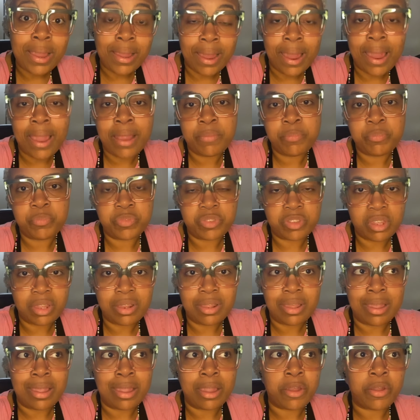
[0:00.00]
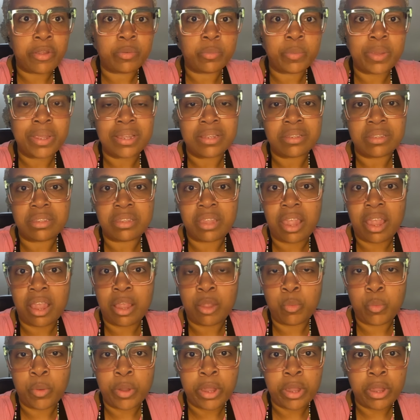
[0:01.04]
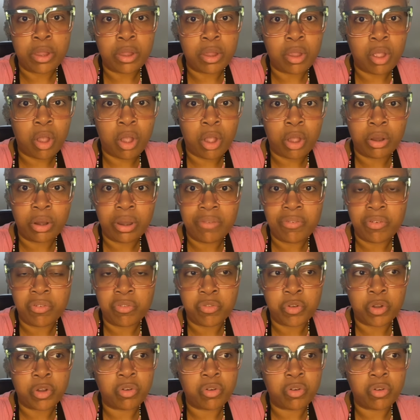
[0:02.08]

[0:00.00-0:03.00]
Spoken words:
can sit here and we can say we are living for